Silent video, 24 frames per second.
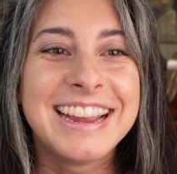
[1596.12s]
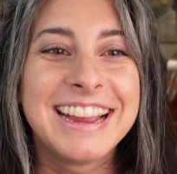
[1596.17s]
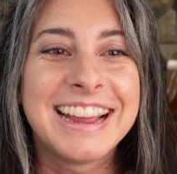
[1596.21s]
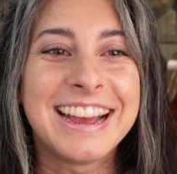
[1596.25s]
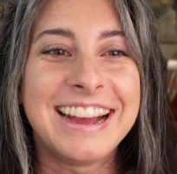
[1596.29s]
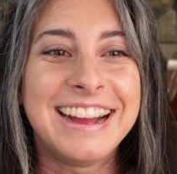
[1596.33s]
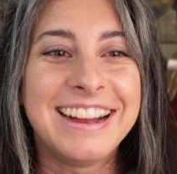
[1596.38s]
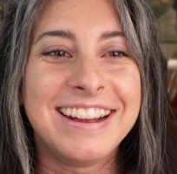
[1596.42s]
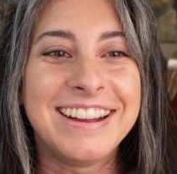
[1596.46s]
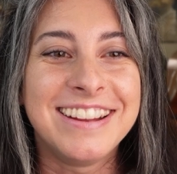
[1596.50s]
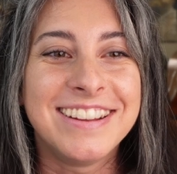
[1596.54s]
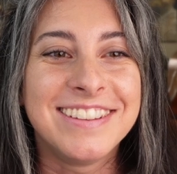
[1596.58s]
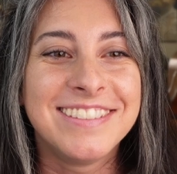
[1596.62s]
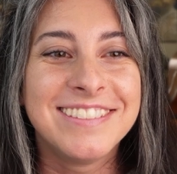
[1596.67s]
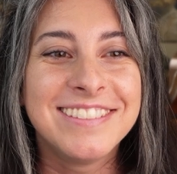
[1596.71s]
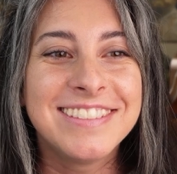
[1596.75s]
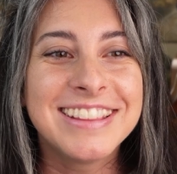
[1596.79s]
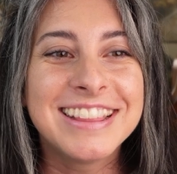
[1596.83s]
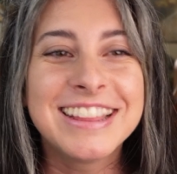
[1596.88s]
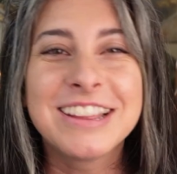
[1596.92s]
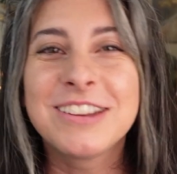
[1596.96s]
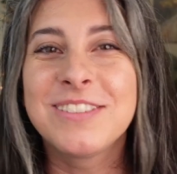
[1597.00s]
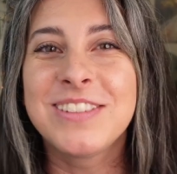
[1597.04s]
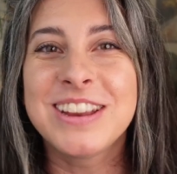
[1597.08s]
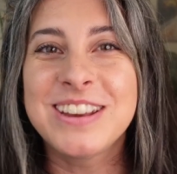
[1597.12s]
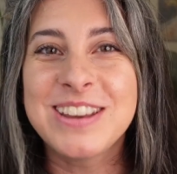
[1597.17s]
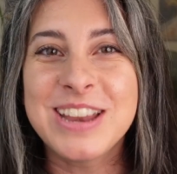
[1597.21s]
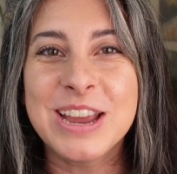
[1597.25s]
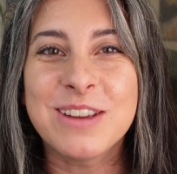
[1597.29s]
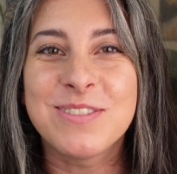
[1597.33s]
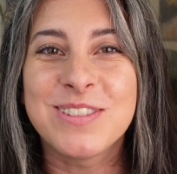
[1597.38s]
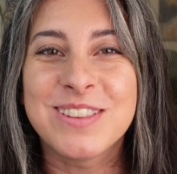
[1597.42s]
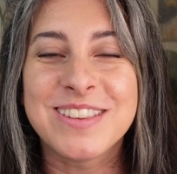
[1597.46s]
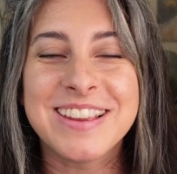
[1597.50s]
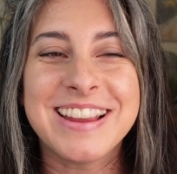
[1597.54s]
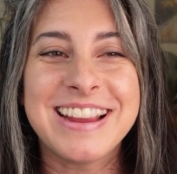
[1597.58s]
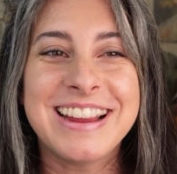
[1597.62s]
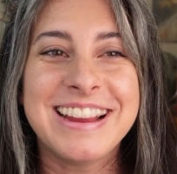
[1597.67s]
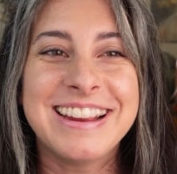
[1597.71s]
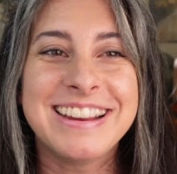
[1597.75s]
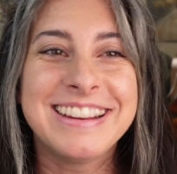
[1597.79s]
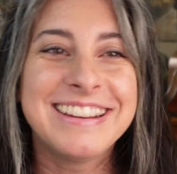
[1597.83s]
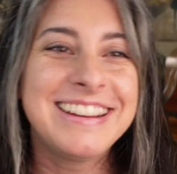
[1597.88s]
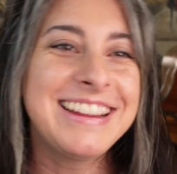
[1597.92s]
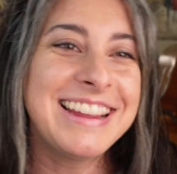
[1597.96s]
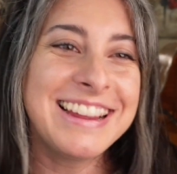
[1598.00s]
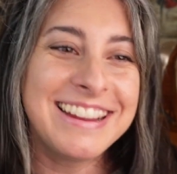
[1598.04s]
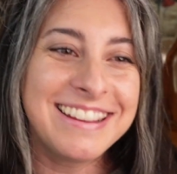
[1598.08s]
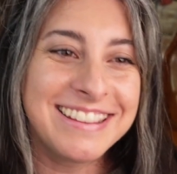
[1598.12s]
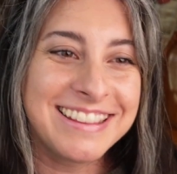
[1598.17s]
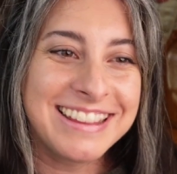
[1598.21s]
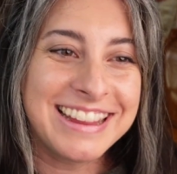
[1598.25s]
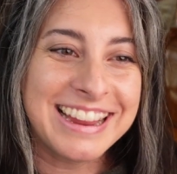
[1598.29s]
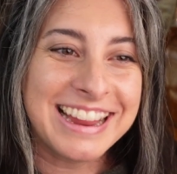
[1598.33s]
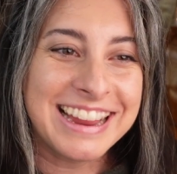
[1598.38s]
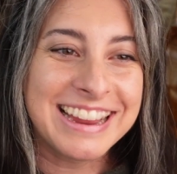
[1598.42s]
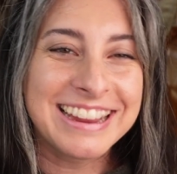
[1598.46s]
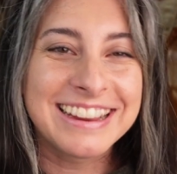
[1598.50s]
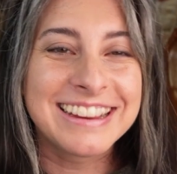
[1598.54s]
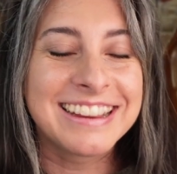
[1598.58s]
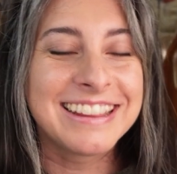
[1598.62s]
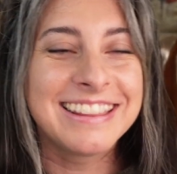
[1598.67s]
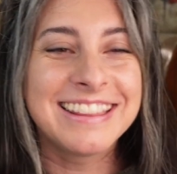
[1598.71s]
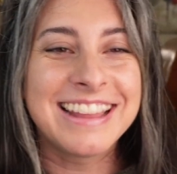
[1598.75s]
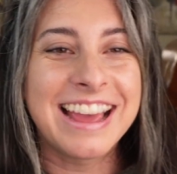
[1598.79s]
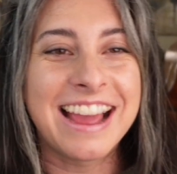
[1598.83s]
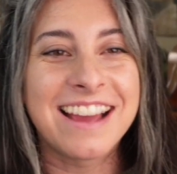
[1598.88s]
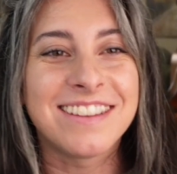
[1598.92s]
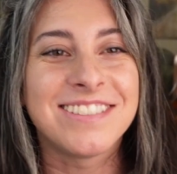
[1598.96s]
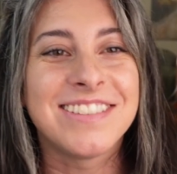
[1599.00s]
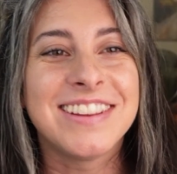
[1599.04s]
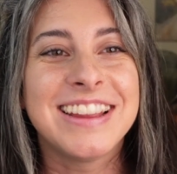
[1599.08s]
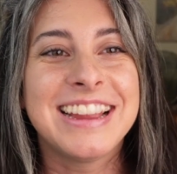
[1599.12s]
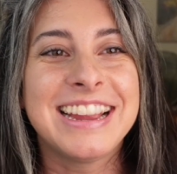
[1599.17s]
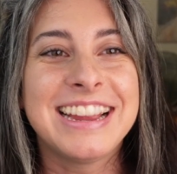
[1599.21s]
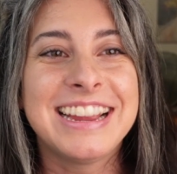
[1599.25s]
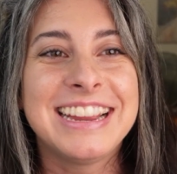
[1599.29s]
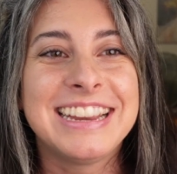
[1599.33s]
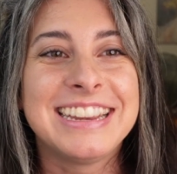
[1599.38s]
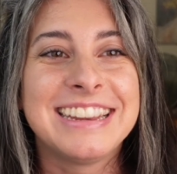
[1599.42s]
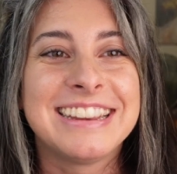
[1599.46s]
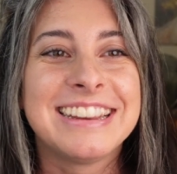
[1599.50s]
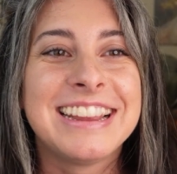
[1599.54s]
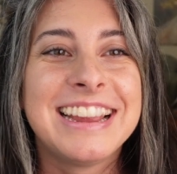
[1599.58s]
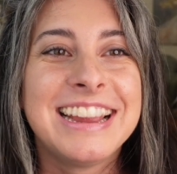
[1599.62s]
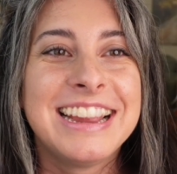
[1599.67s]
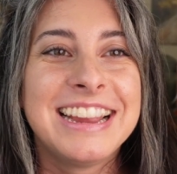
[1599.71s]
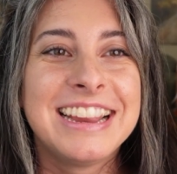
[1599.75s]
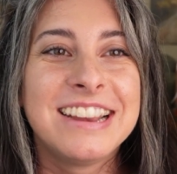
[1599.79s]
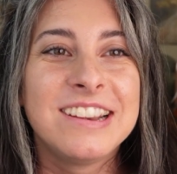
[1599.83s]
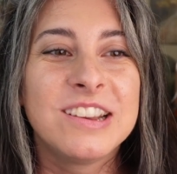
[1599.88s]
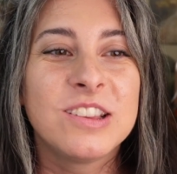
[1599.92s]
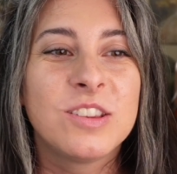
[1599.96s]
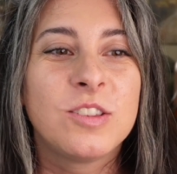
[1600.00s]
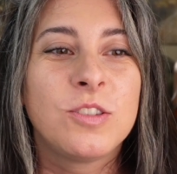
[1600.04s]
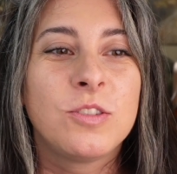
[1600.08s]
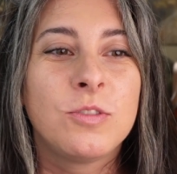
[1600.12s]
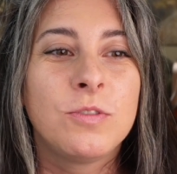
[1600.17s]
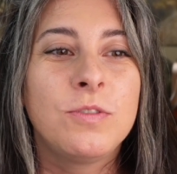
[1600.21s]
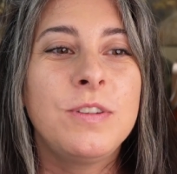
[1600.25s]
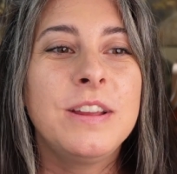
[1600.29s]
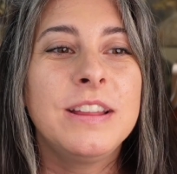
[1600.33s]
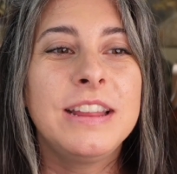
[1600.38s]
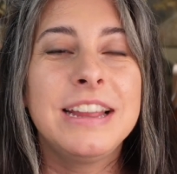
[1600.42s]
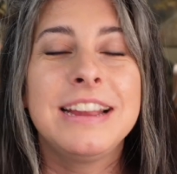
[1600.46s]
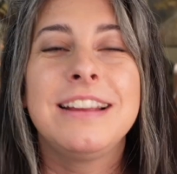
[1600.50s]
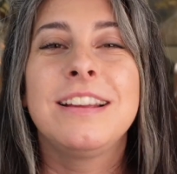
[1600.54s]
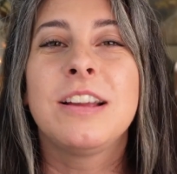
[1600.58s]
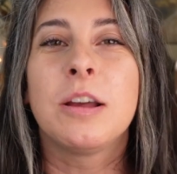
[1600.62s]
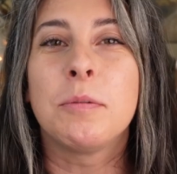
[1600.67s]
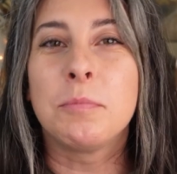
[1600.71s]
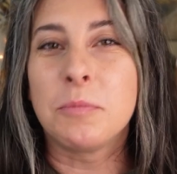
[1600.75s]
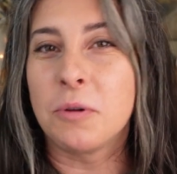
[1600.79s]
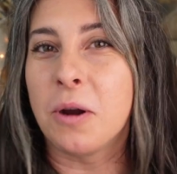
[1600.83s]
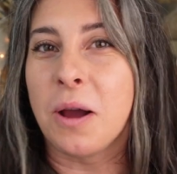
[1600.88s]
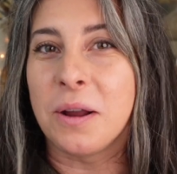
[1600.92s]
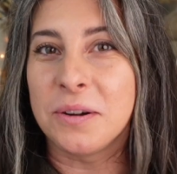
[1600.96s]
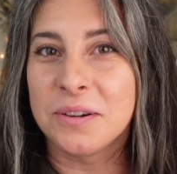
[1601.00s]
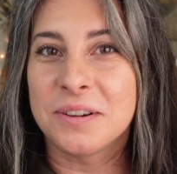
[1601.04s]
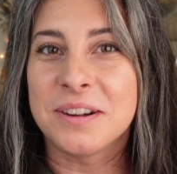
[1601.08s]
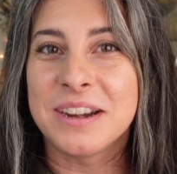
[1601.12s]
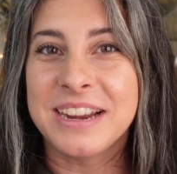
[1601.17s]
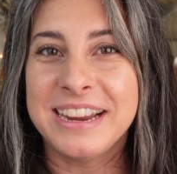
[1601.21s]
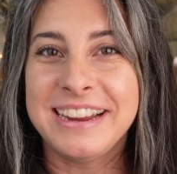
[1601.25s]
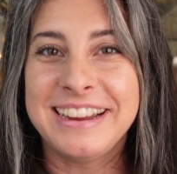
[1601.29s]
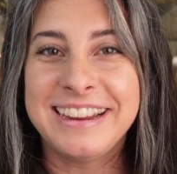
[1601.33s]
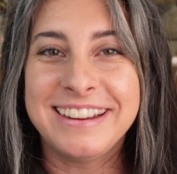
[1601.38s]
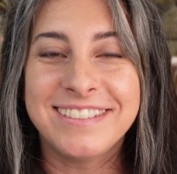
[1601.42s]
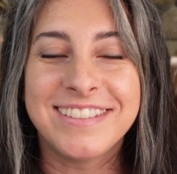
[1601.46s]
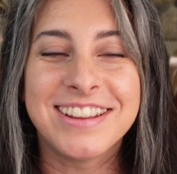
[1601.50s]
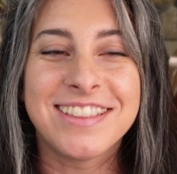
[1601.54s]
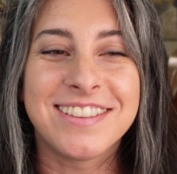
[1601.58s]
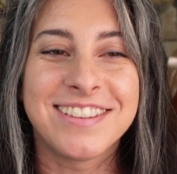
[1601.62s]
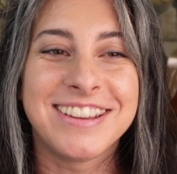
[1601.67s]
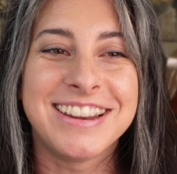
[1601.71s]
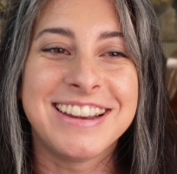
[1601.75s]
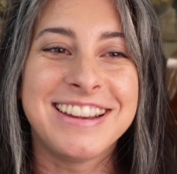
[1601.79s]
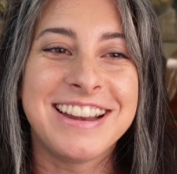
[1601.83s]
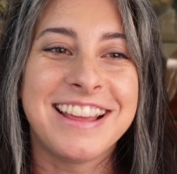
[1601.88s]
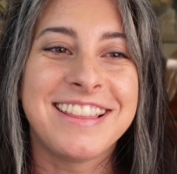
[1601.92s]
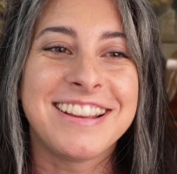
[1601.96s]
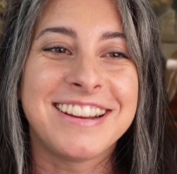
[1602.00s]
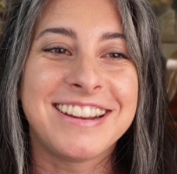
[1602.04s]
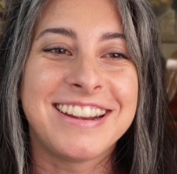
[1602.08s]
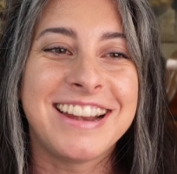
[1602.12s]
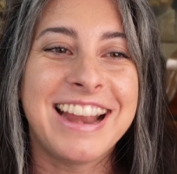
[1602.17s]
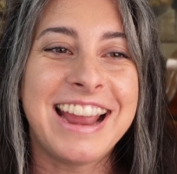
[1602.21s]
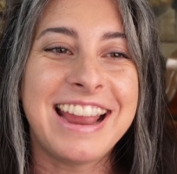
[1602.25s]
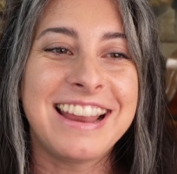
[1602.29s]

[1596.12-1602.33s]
a little bit tipsy, giggling and laughing and just feeling camaraderie with one another.